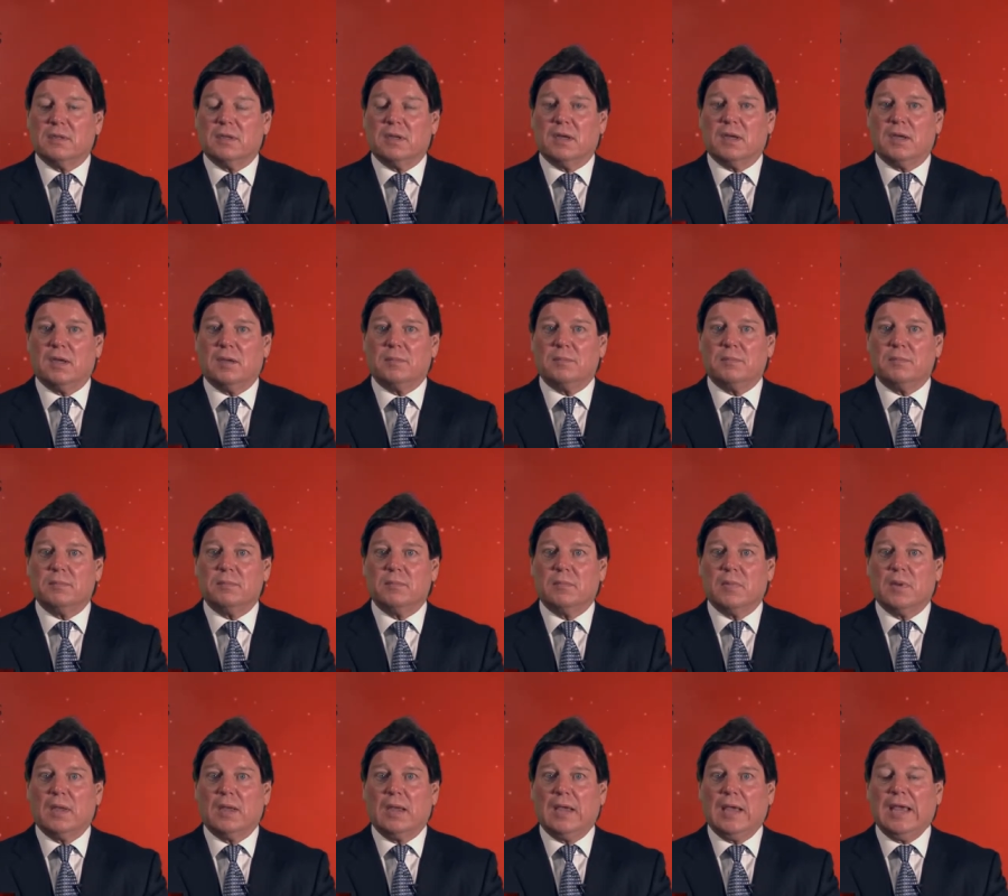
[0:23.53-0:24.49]

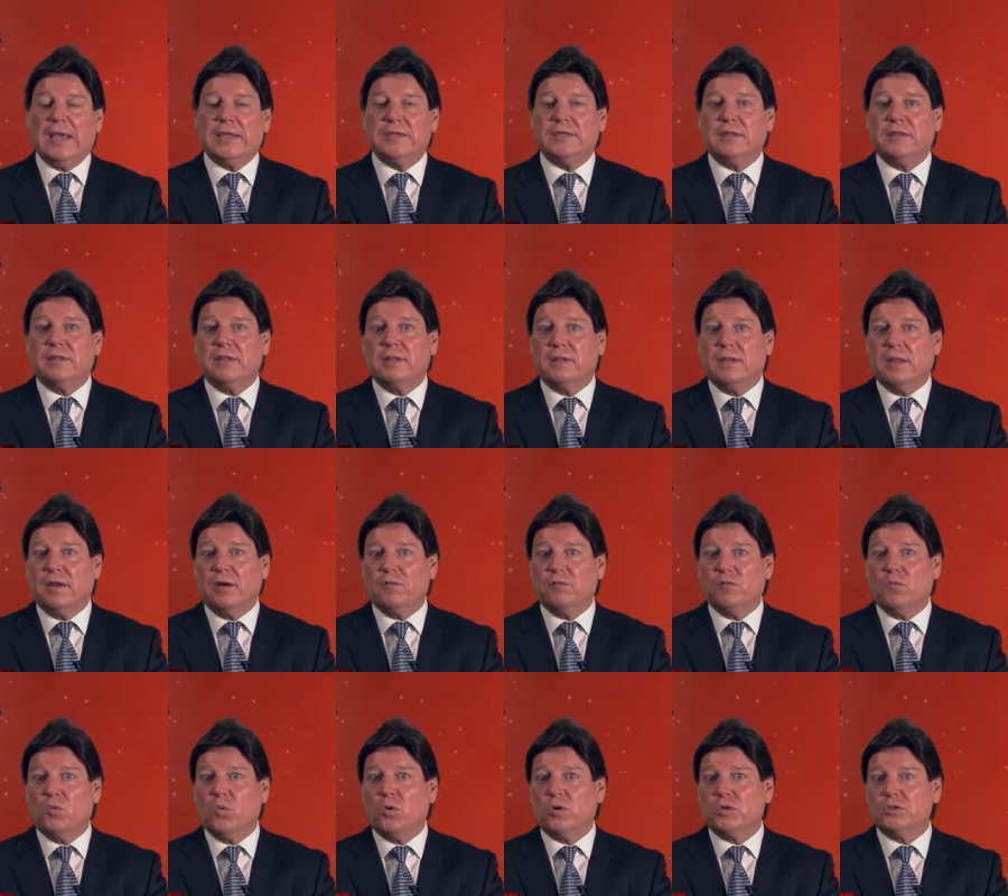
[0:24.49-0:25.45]
and
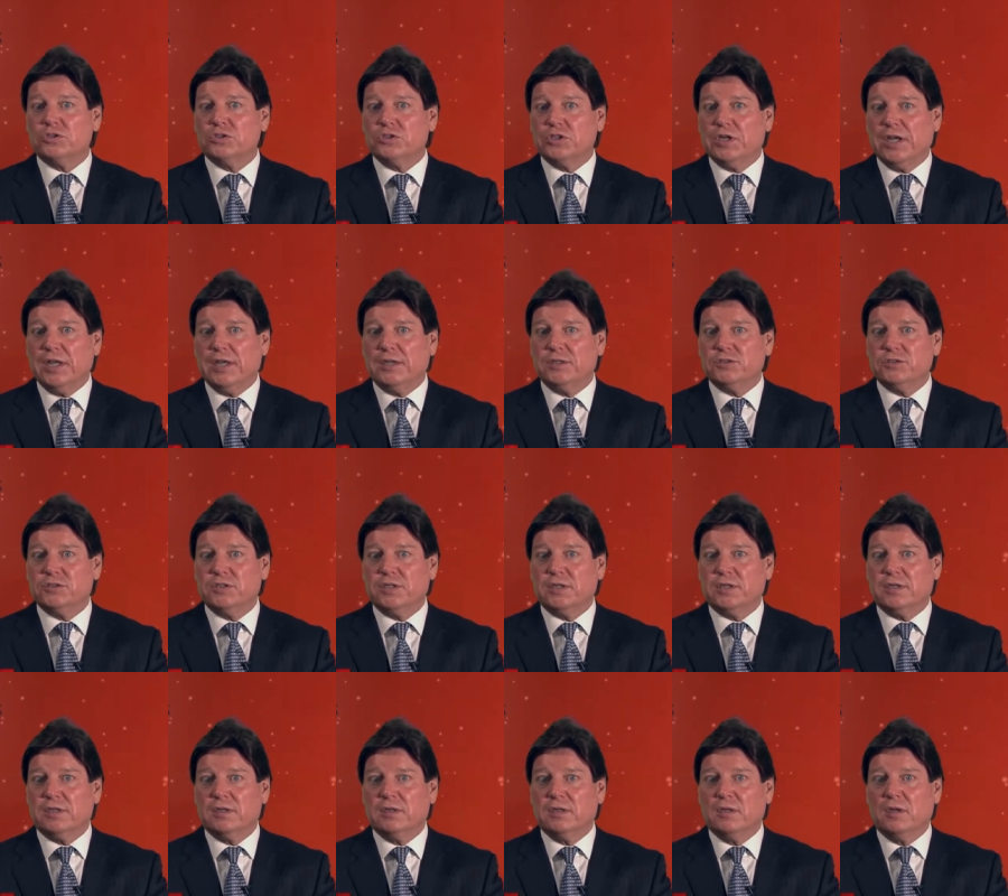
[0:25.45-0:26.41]
therefore
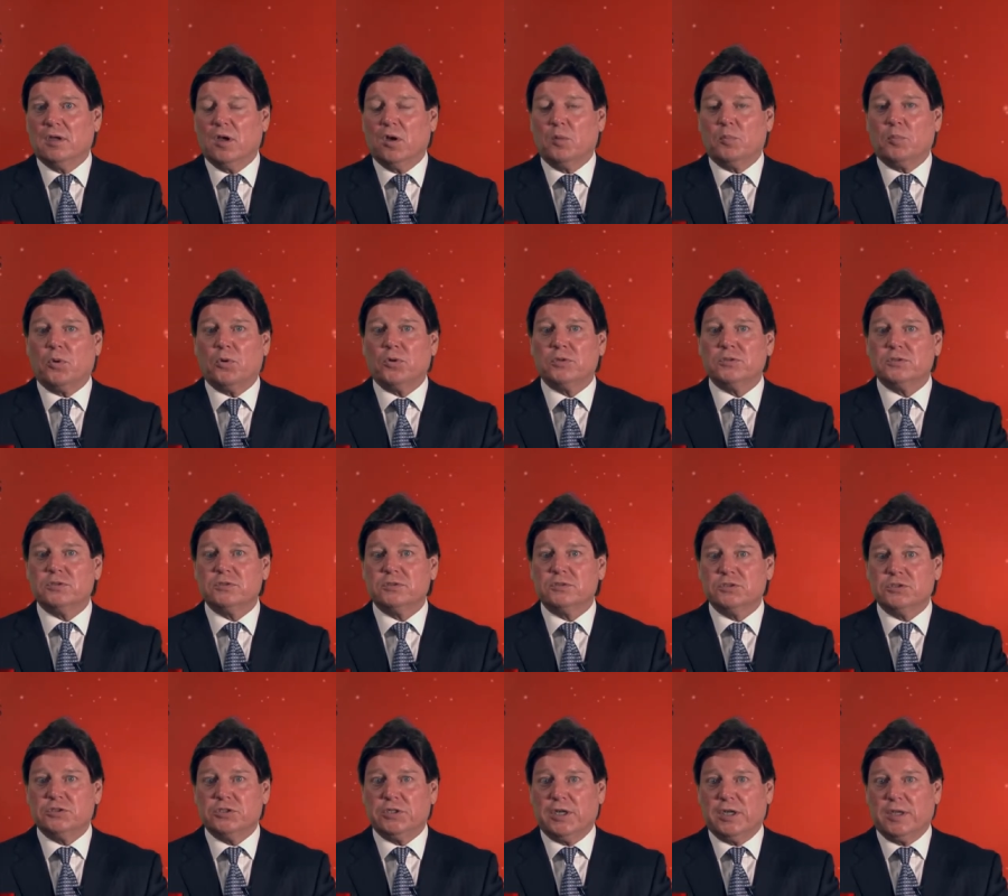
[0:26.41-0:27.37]
changing a
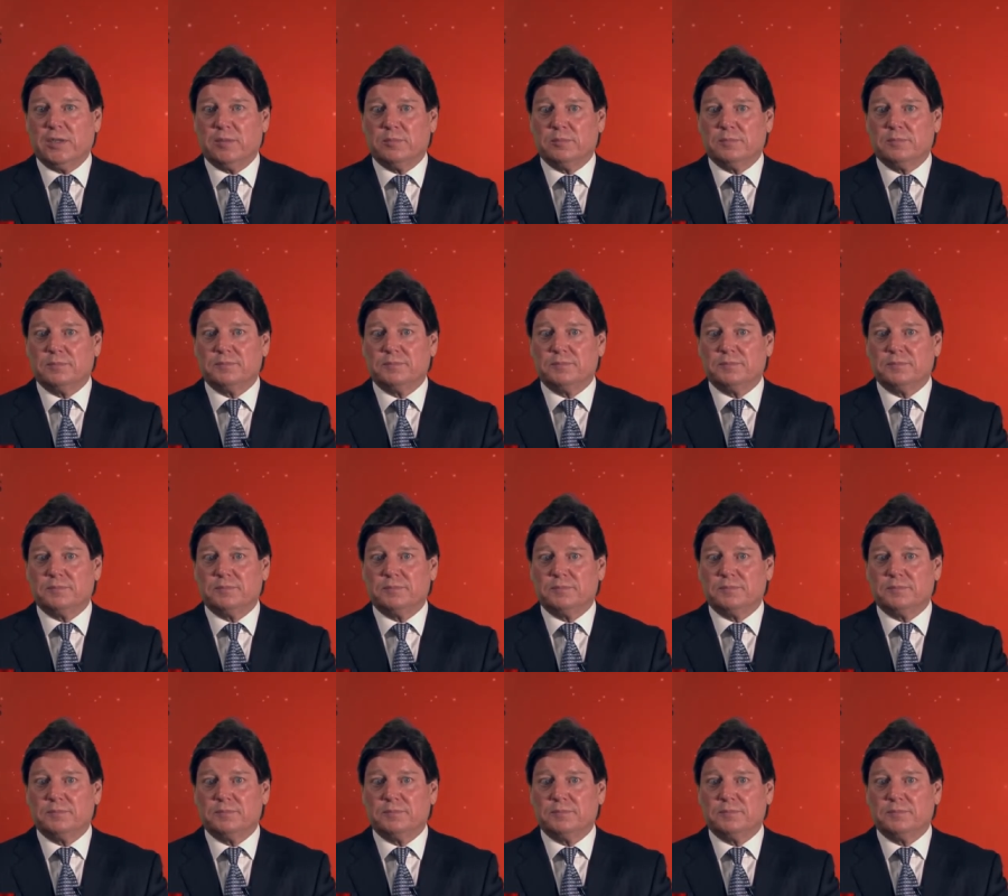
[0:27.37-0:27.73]
person's shape.